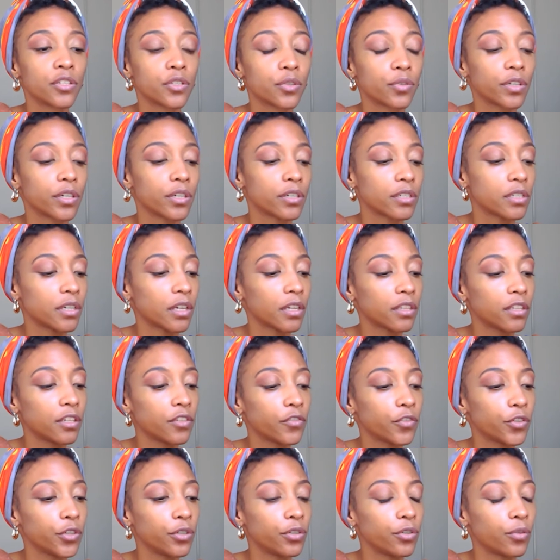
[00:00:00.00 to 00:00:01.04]
there's nothing for
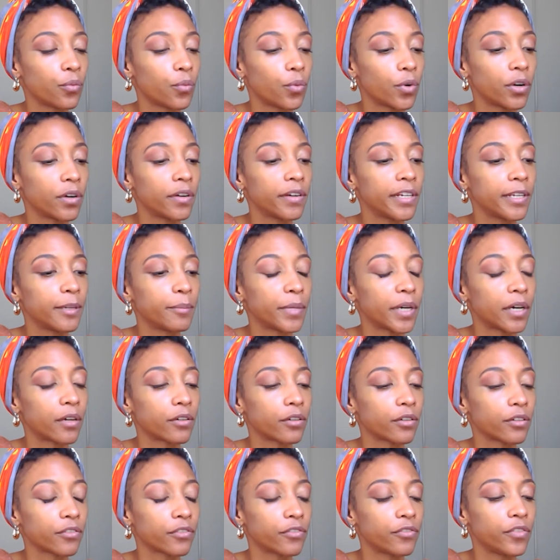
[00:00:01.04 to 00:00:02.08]
you to worry about or
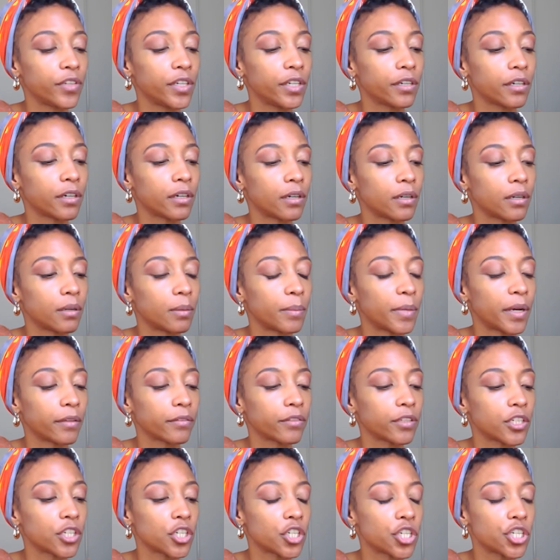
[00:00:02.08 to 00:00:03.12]
to fear about
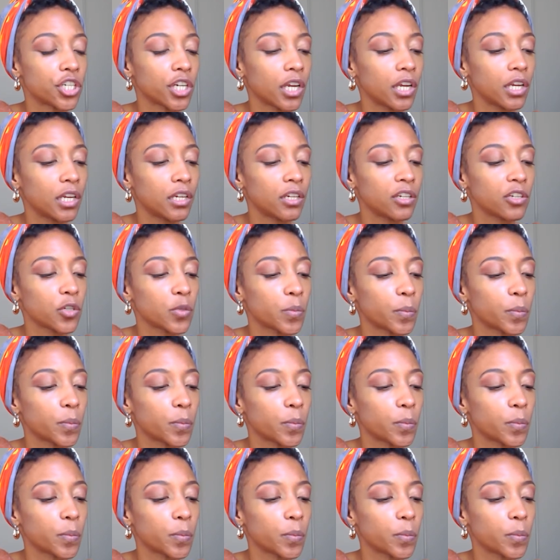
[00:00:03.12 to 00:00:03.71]
this change.